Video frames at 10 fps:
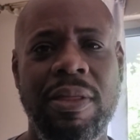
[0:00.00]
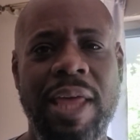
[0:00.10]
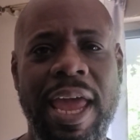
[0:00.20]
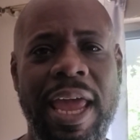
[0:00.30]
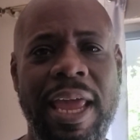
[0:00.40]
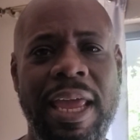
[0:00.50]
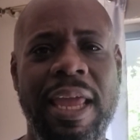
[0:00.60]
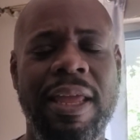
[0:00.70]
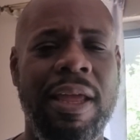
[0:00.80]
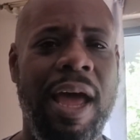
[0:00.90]

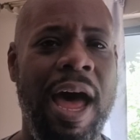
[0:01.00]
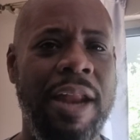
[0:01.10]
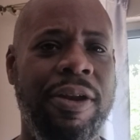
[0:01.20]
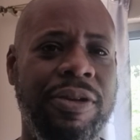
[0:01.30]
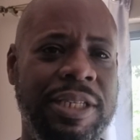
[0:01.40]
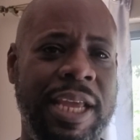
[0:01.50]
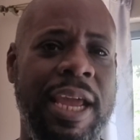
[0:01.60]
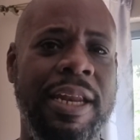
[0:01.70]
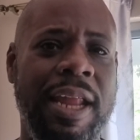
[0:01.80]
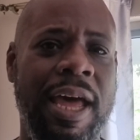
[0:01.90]
they
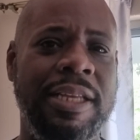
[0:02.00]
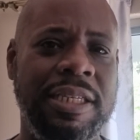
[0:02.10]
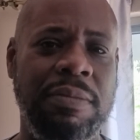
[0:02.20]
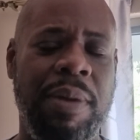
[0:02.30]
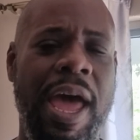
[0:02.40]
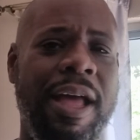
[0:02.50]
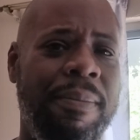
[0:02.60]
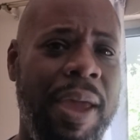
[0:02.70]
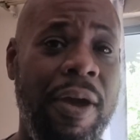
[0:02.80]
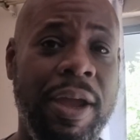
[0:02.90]
understand us as Black
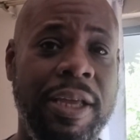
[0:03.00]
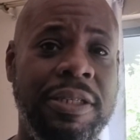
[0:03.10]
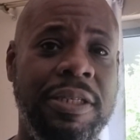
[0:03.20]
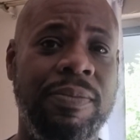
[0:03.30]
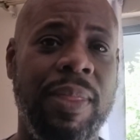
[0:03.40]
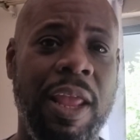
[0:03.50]
Americans